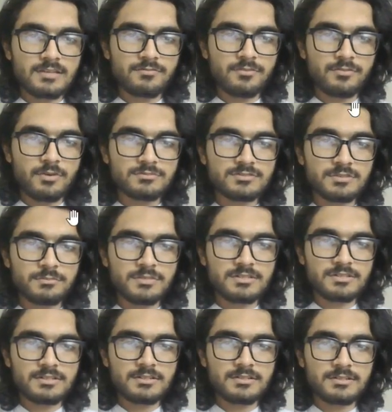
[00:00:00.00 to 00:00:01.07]
like form
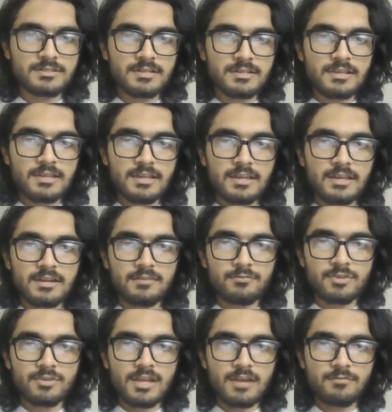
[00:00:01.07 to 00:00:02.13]
submitted, and
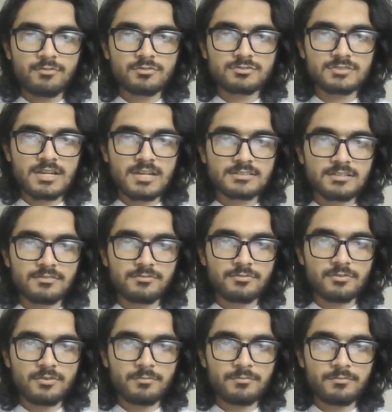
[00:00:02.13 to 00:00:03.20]
we have to select the
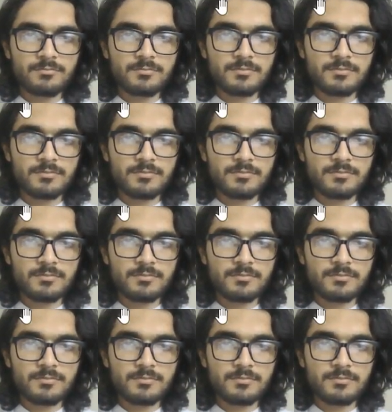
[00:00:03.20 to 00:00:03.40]
form,